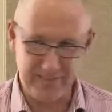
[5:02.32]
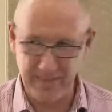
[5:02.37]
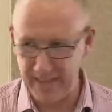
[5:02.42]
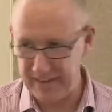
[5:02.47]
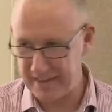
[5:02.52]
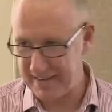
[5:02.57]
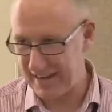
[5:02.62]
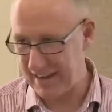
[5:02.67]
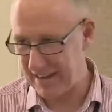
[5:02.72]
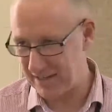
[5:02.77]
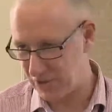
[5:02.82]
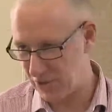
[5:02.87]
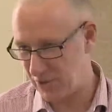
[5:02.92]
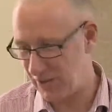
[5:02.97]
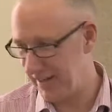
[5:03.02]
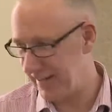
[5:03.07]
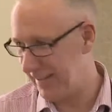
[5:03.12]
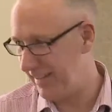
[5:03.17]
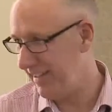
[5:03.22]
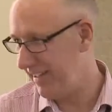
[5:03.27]
they can
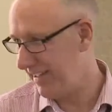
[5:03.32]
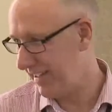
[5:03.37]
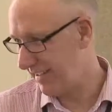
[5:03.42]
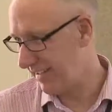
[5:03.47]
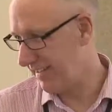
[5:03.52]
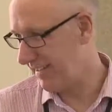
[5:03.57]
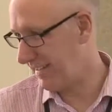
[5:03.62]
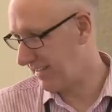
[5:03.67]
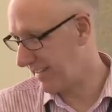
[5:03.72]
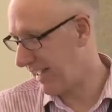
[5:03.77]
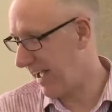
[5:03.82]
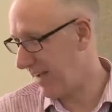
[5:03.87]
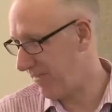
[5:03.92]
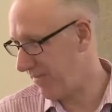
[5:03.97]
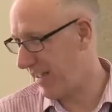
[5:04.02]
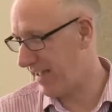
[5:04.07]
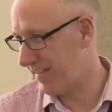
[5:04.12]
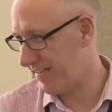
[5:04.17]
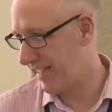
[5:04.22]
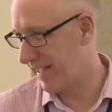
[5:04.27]
actually have
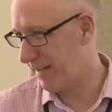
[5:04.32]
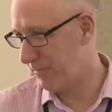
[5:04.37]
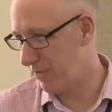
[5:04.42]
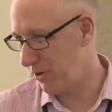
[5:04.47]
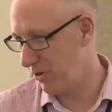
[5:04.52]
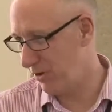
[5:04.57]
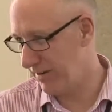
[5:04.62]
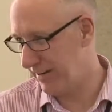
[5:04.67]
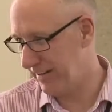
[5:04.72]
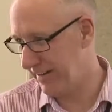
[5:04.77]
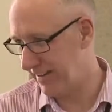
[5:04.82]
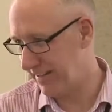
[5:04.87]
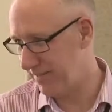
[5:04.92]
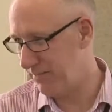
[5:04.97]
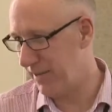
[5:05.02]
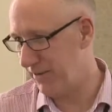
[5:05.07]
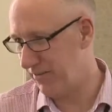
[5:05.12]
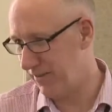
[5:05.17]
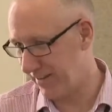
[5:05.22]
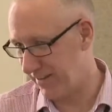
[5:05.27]
that same learning
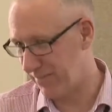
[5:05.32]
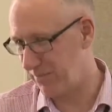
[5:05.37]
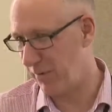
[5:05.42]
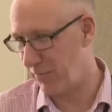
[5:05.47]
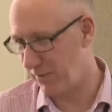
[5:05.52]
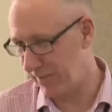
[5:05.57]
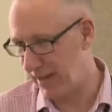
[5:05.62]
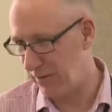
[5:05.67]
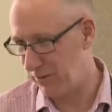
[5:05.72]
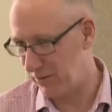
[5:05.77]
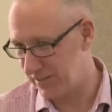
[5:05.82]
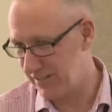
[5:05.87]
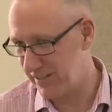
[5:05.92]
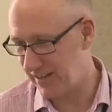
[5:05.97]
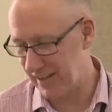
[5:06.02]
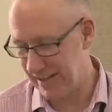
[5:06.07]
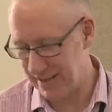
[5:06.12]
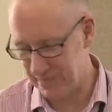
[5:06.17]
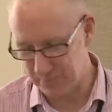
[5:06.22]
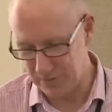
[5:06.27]
experience, but without
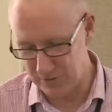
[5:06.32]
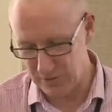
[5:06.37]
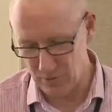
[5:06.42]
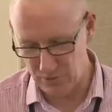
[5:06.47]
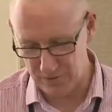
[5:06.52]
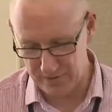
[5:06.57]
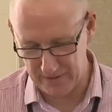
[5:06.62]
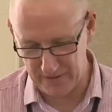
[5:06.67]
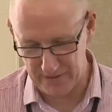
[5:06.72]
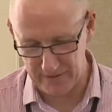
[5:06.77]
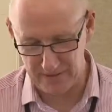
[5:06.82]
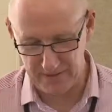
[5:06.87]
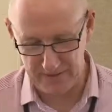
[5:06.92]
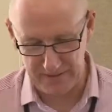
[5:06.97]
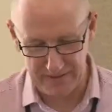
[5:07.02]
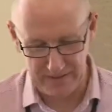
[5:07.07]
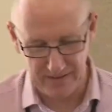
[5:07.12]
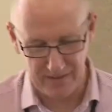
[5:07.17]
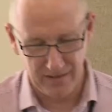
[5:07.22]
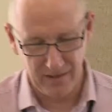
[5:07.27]
using
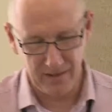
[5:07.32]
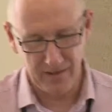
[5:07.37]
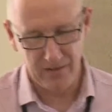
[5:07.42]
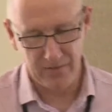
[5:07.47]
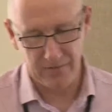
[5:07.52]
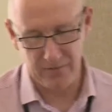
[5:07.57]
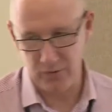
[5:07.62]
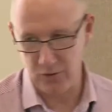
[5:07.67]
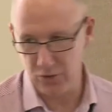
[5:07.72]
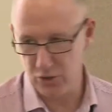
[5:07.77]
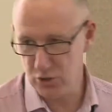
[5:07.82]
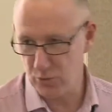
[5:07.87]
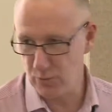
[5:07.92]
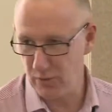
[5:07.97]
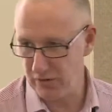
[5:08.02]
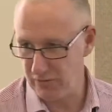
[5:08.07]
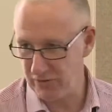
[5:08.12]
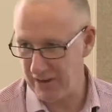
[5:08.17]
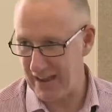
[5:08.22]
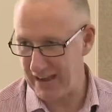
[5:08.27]
the
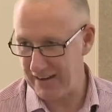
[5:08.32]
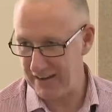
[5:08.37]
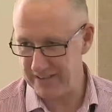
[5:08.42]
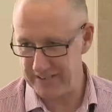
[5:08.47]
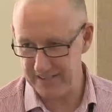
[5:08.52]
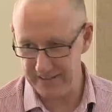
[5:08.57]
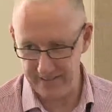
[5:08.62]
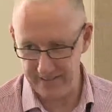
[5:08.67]
virtual reality